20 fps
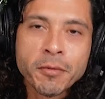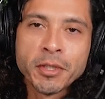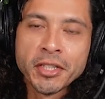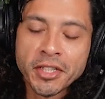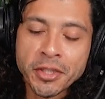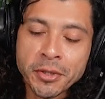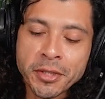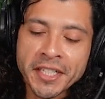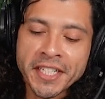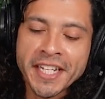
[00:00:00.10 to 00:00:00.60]
How's
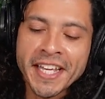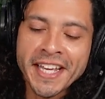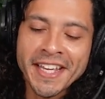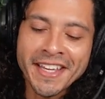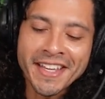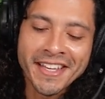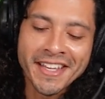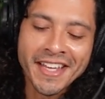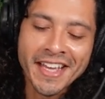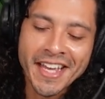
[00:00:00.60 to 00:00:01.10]
everyone doing
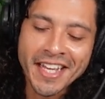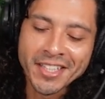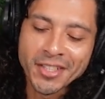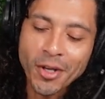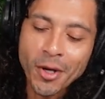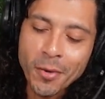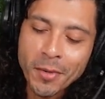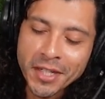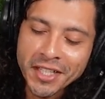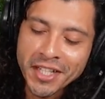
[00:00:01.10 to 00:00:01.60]
today?
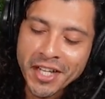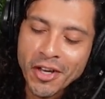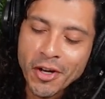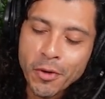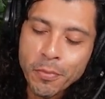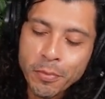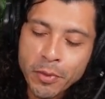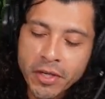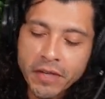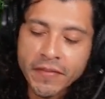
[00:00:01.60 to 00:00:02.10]
As
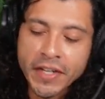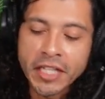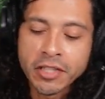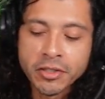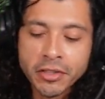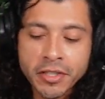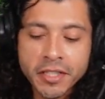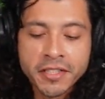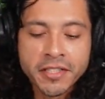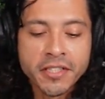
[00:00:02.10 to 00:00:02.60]
always, I hope you
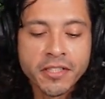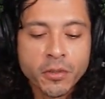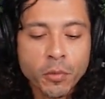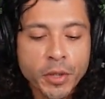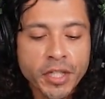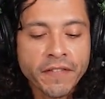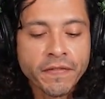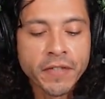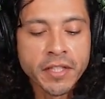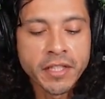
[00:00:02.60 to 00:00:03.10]
have entered
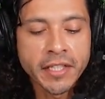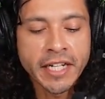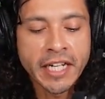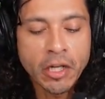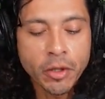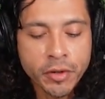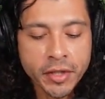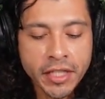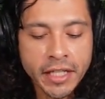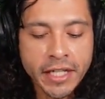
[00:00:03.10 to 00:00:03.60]
into this week
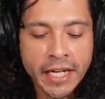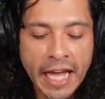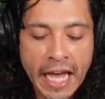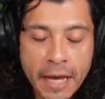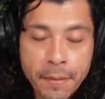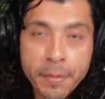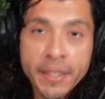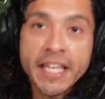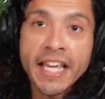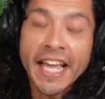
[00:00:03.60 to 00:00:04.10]
feeling healthy
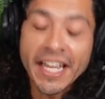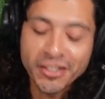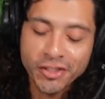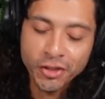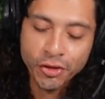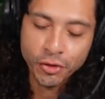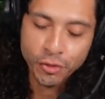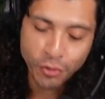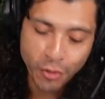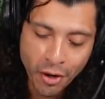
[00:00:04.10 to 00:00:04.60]
and
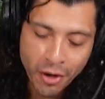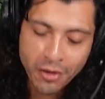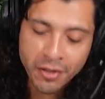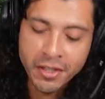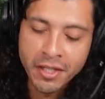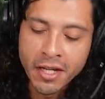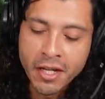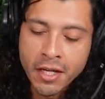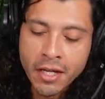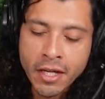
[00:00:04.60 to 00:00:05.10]
happy and
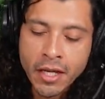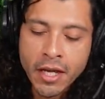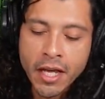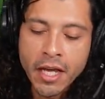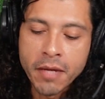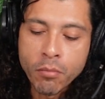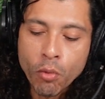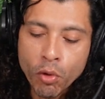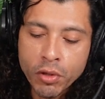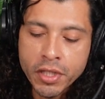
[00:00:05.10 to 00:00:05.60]
strong.
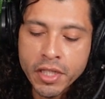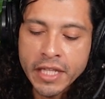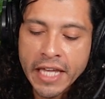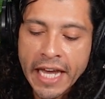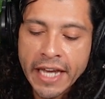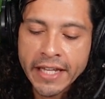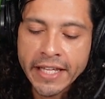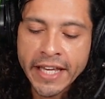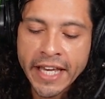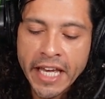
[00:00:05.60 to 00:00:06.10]
And more
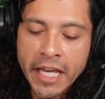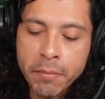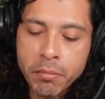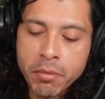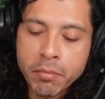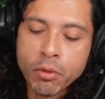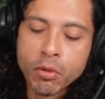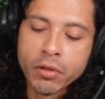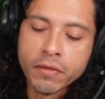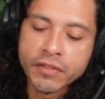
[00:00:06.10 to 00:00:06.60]
than that,
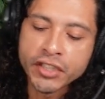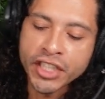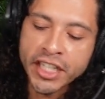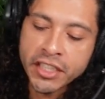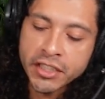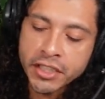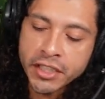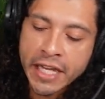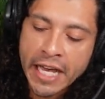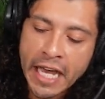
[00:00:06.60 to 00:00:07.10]
capable
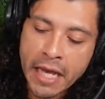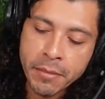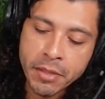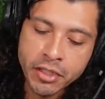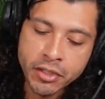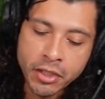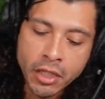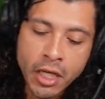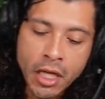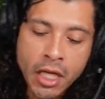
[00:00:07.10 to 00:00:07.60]
of changing
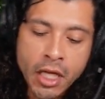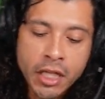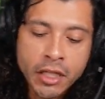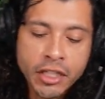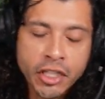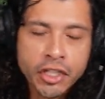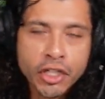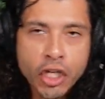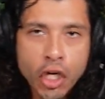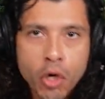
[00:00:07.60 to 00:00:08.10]
habits
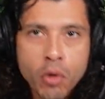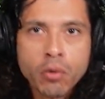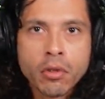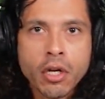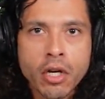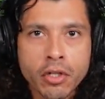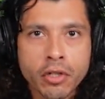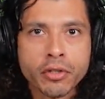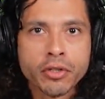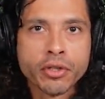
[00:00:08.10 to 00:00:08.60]
that
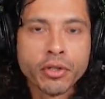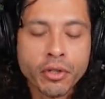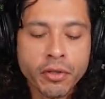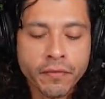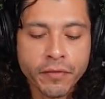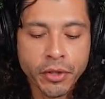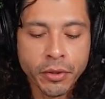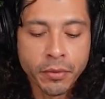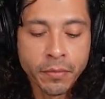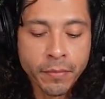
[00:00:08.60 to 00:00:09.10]
no longer
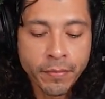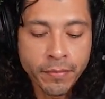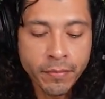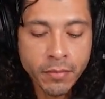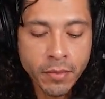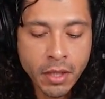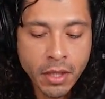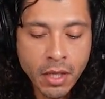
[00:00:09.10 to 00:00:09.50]
serve you.